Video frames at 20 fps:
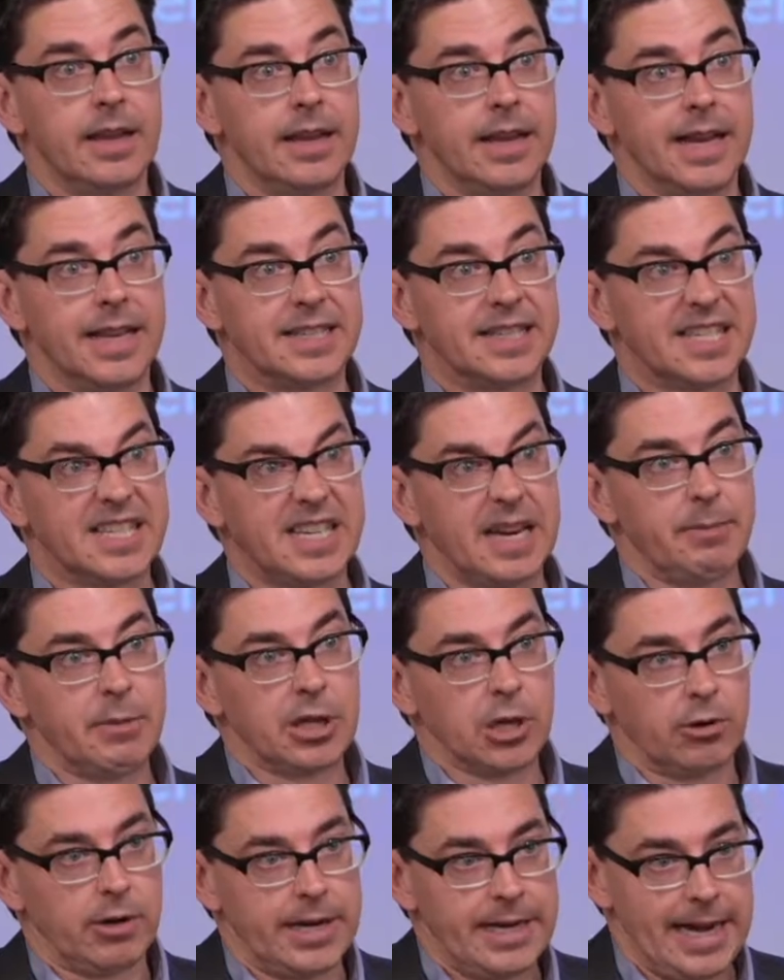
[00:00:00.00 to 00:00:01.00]
It's
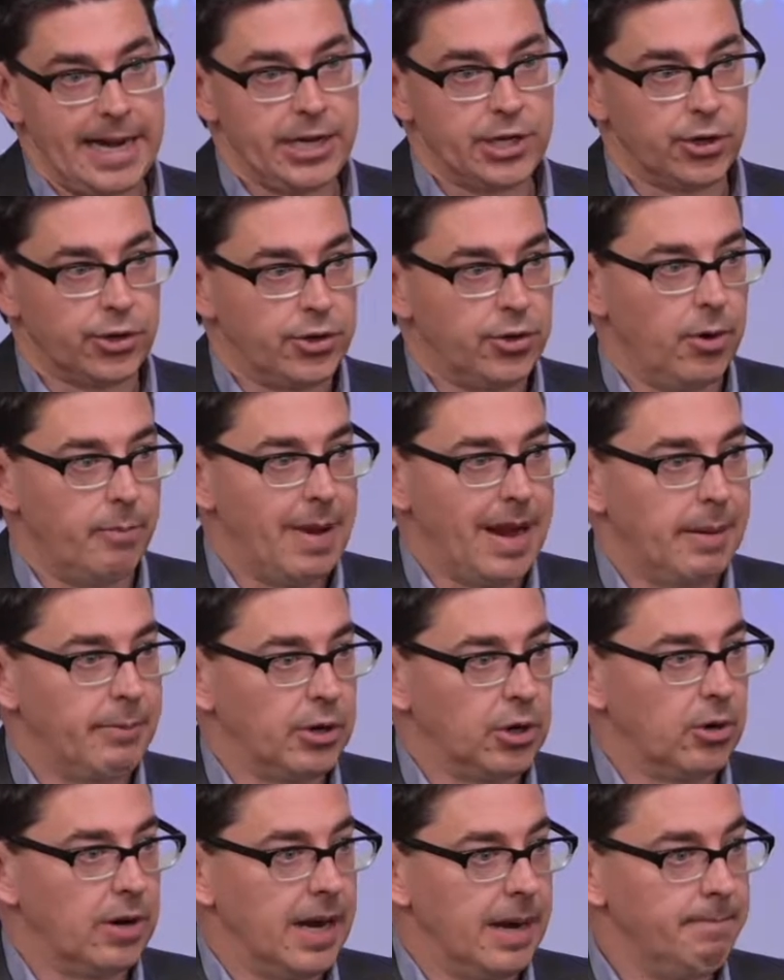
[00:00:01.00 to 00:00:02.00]
similar in nature to a
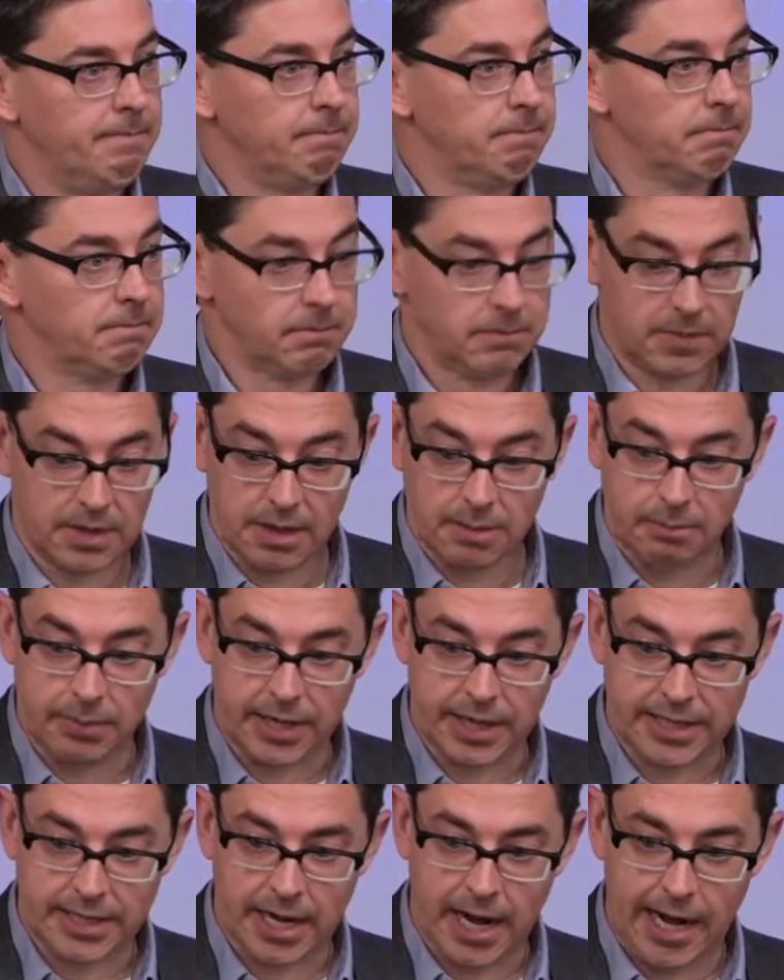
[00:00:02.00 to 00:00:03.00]
mammogram, but
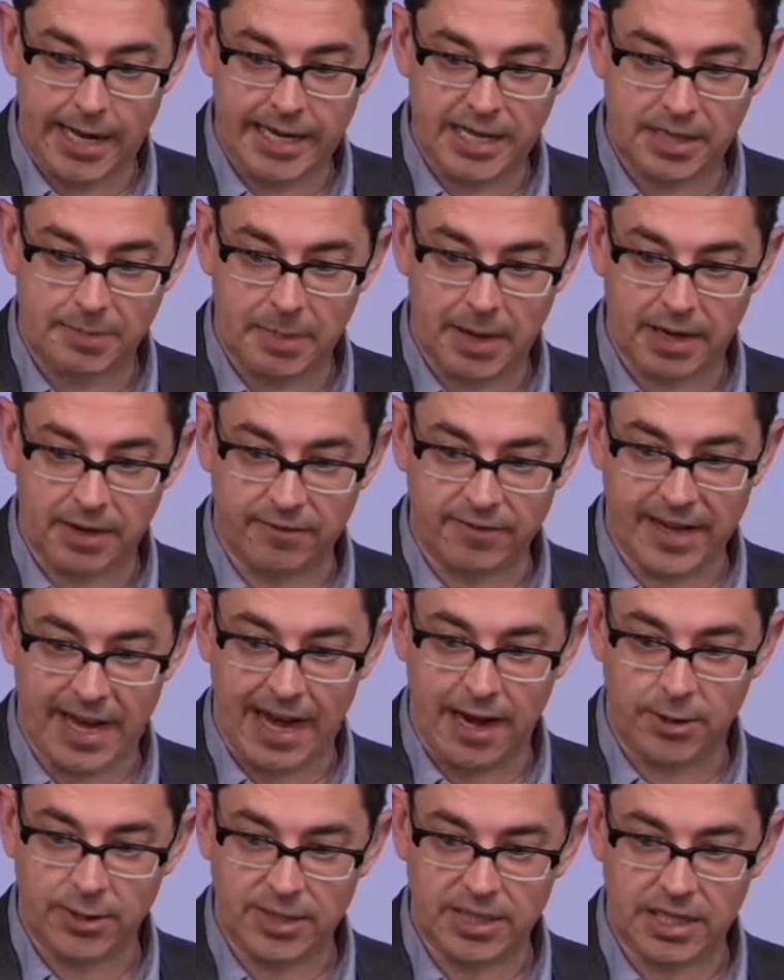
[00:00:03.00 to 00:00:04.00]
a tiny speck of
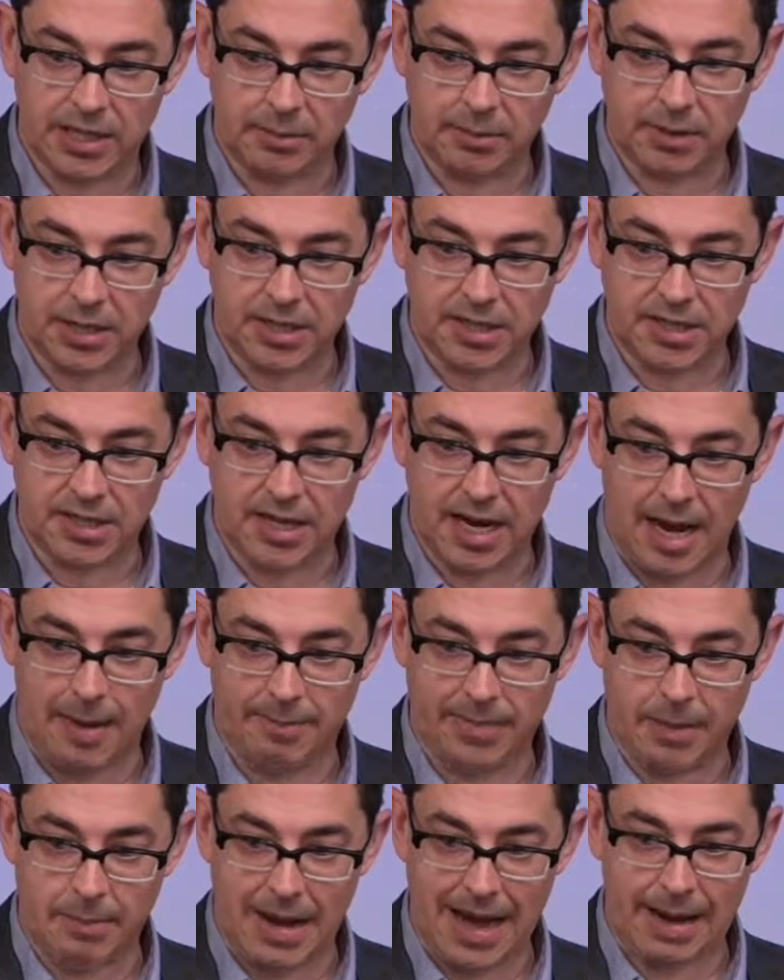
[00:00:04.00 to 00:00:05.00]
calcium can
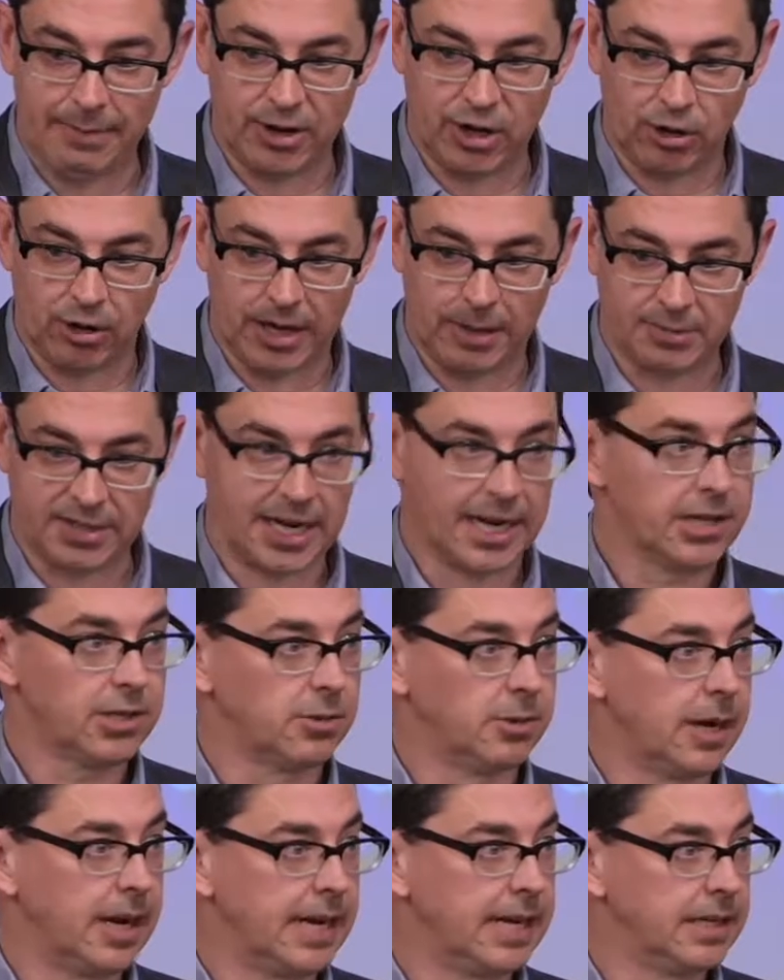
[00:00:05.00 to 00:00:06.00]
stop the mammogram's
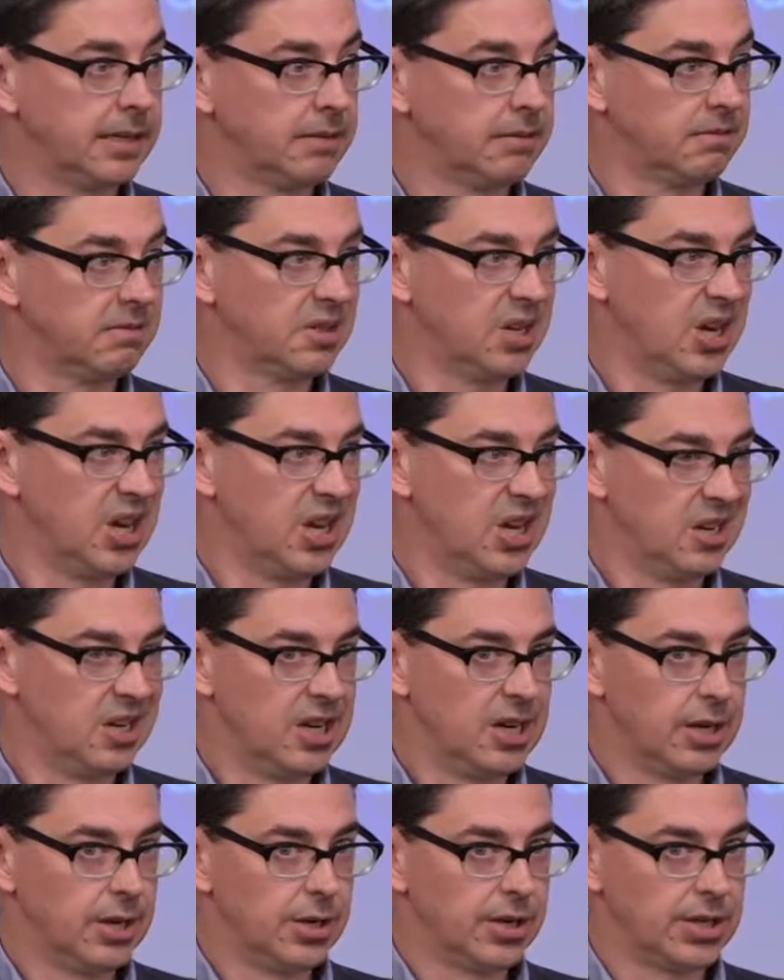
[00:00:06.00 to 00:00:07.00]
X-ray.
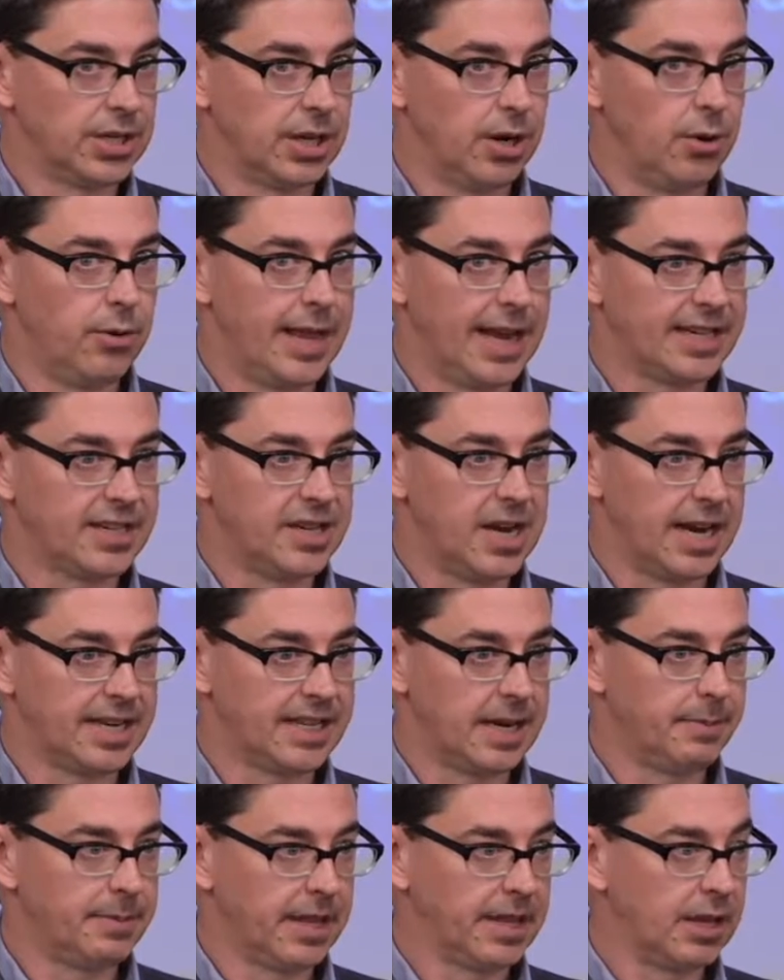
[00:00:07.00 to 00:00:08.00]
So that's not
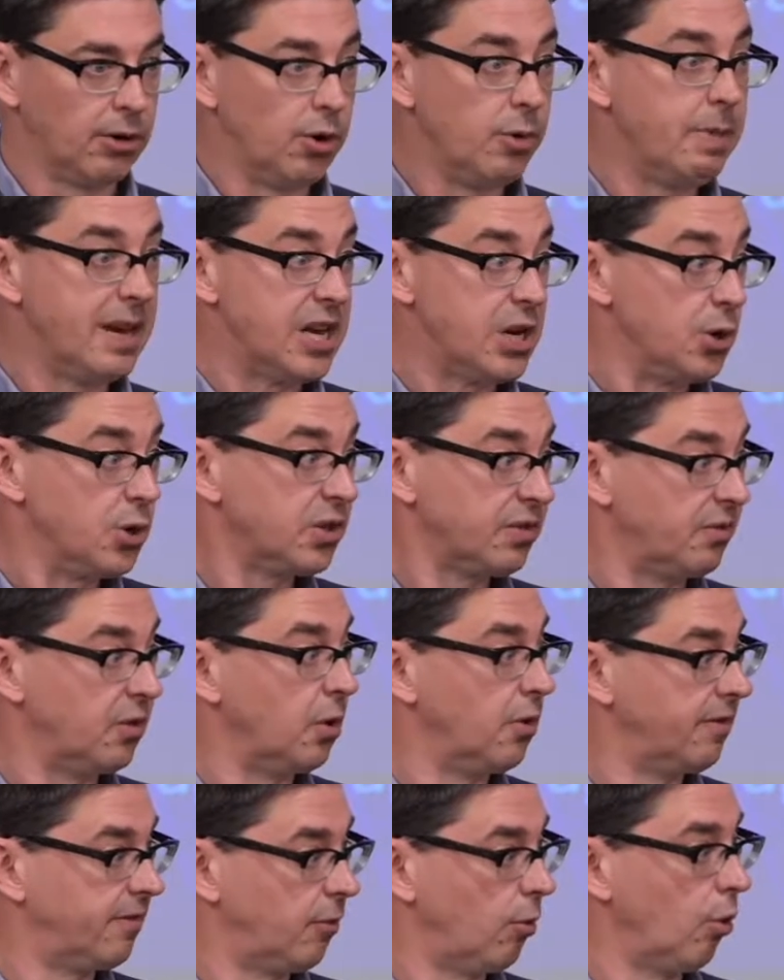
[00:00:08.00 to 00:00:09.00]
something that would be
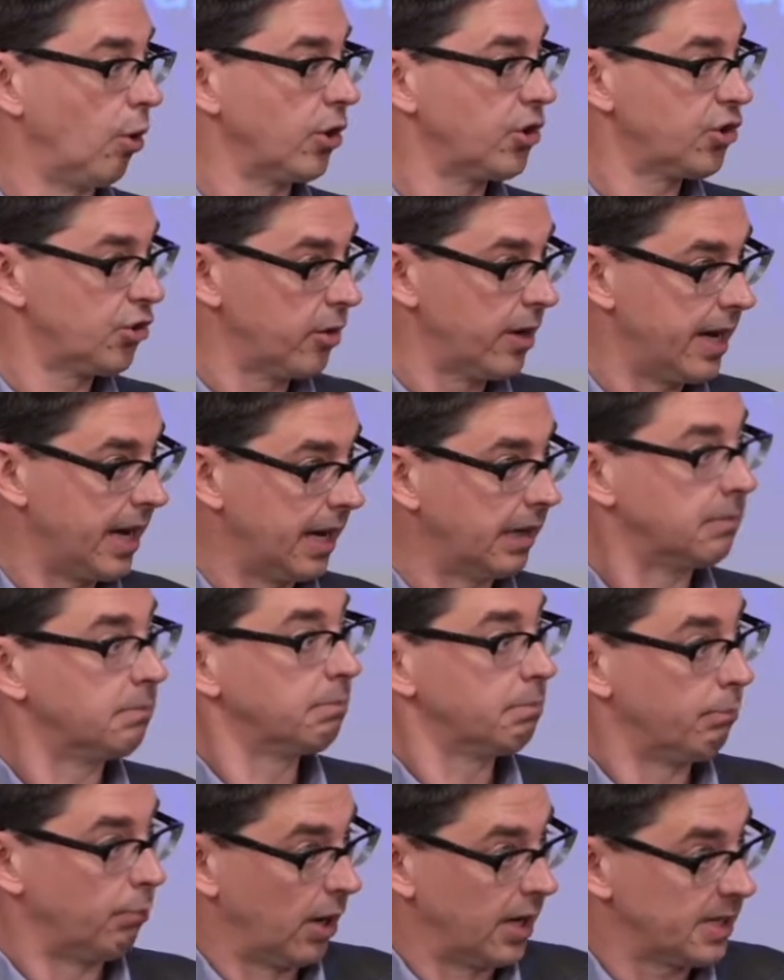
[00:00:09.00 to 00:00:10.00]
useful for treating
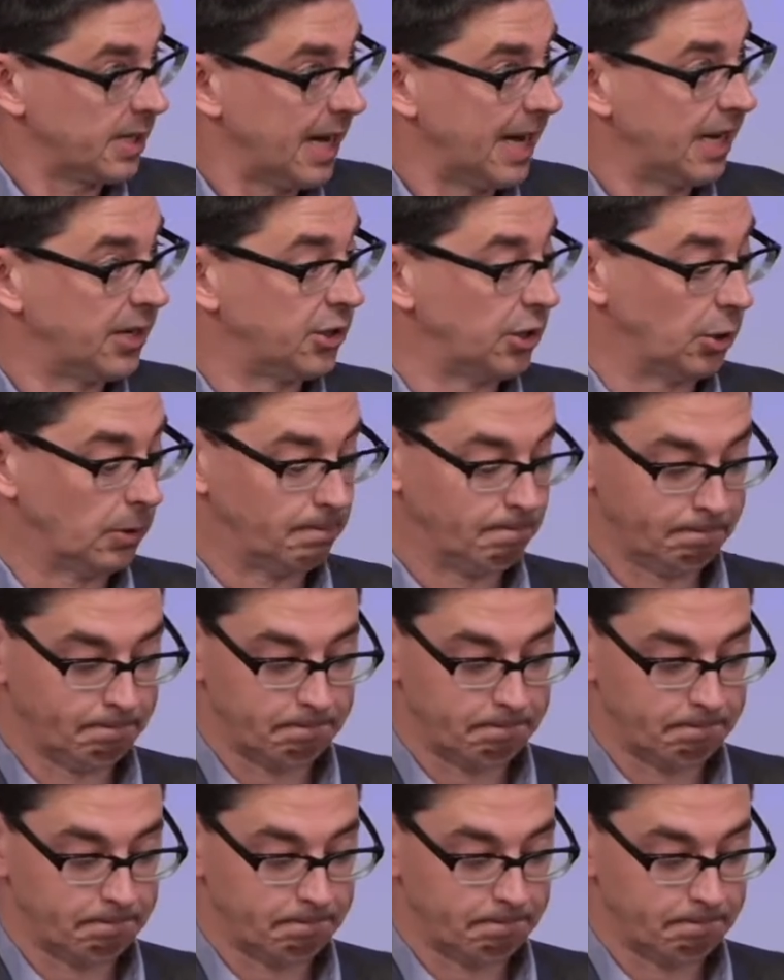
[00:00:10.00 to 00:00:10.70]
breast cancer.